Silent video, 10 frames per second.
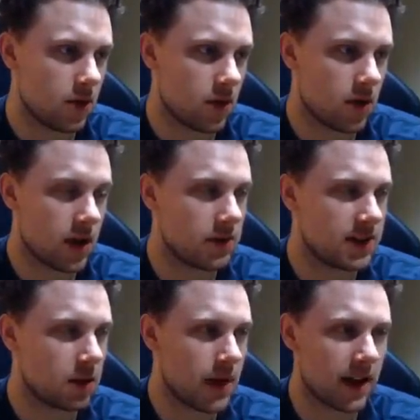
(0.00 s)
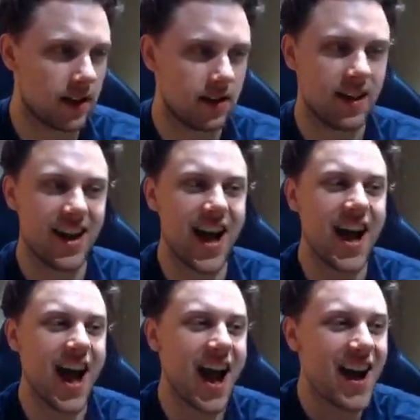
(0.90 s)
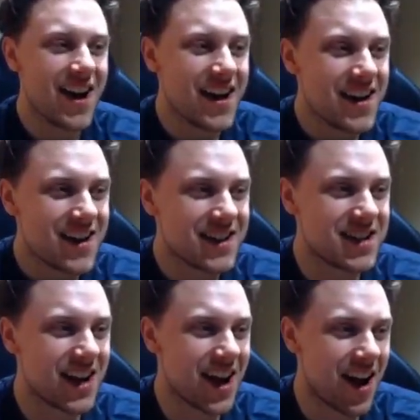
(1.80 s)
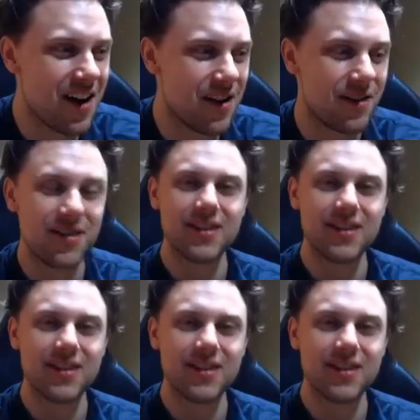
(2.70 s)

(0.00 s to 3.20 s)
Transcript: Okay, we still bagged it. Geno!